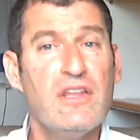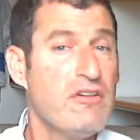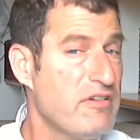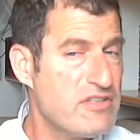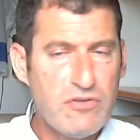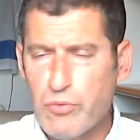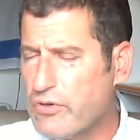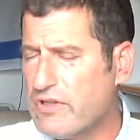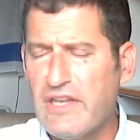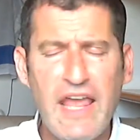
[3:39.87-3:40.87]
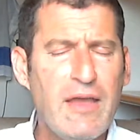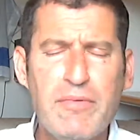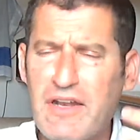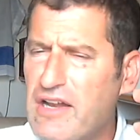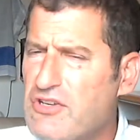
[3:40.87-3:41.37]
The rest of the world
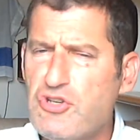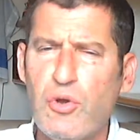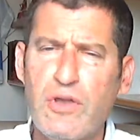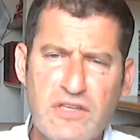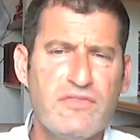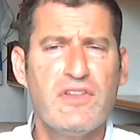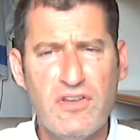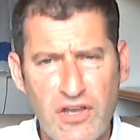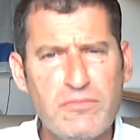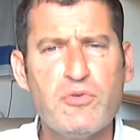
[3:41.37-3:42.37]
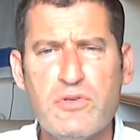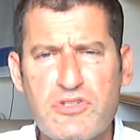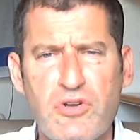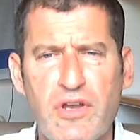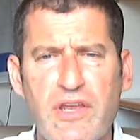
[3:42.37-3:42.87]
inhabit and enjoy. It's for the Goyim to
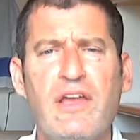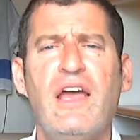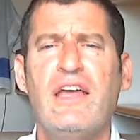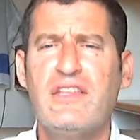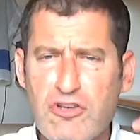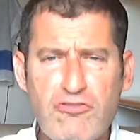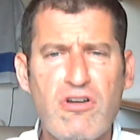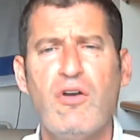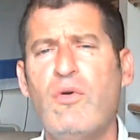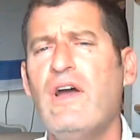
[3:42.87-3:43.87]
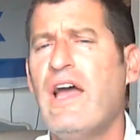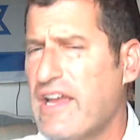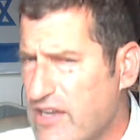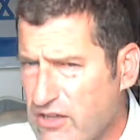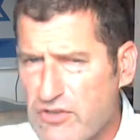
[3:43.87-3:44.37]
enjoy and to grow
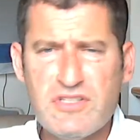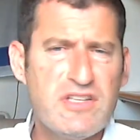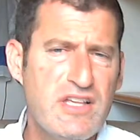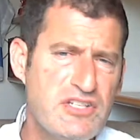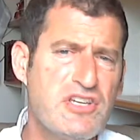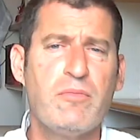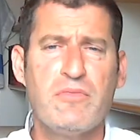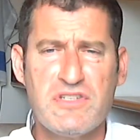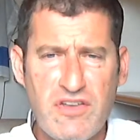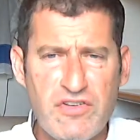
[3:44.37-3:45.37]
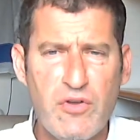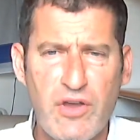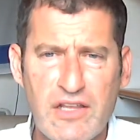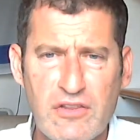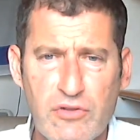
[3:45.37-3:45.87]
and get closer to Hashem with 7
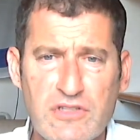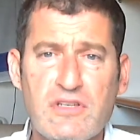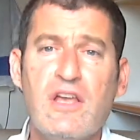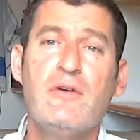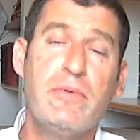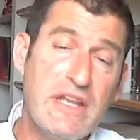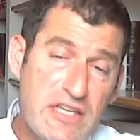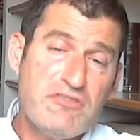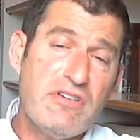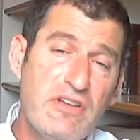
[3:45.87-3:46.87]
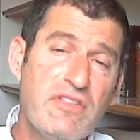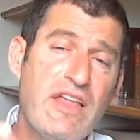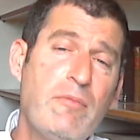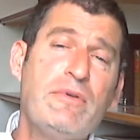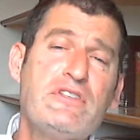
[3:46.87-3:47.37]
Noahide laws. But Israel,
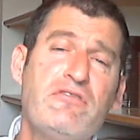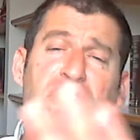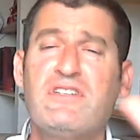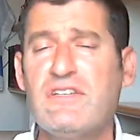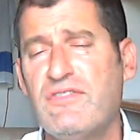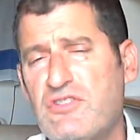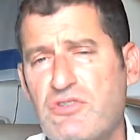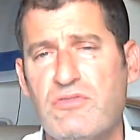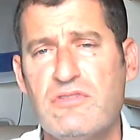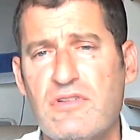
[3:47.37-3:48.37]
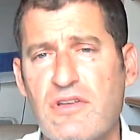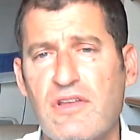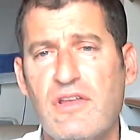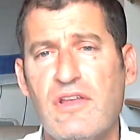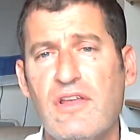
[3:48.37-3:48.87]
that piece of real estate is for the Jews.
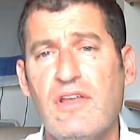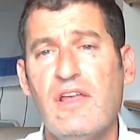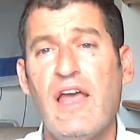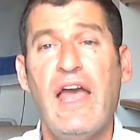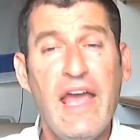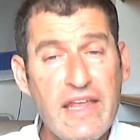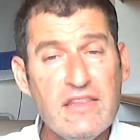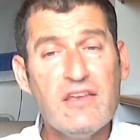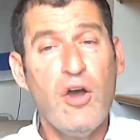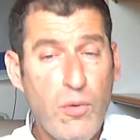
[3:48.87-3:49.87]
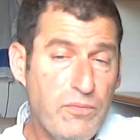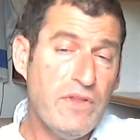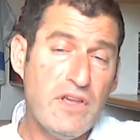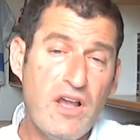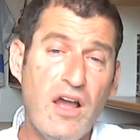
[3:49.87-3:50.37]
And
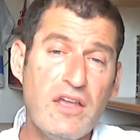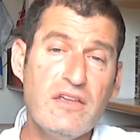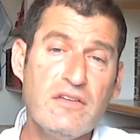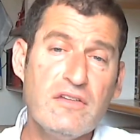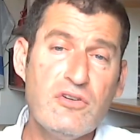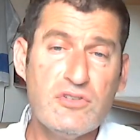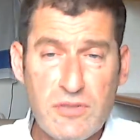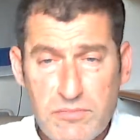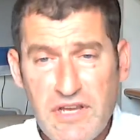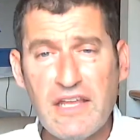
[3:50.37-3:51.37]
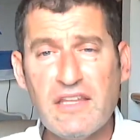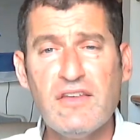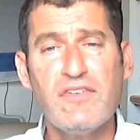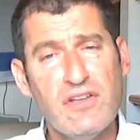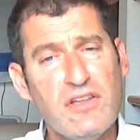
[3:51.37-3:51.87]
hopefully a guy who's
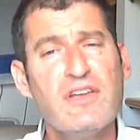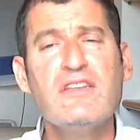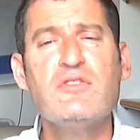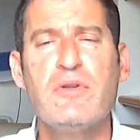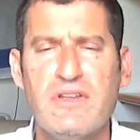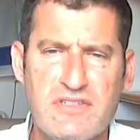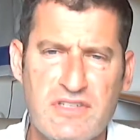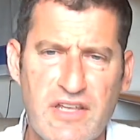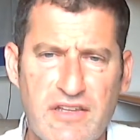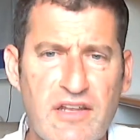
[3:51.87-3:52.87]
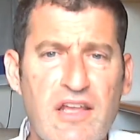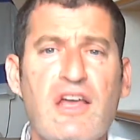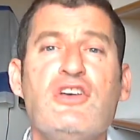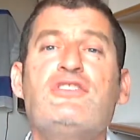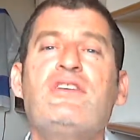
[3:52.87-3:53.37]
objective could look into it and understand it.
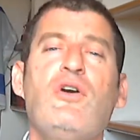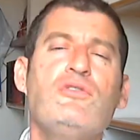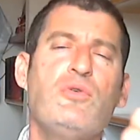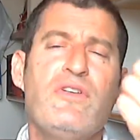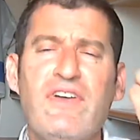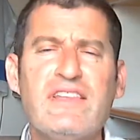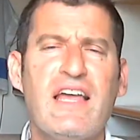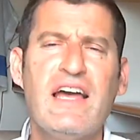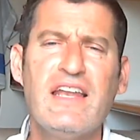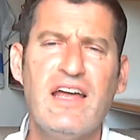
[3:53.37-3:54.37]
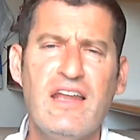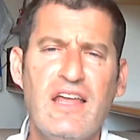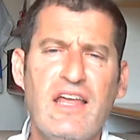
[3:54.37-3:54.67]
So to Unvetchanan,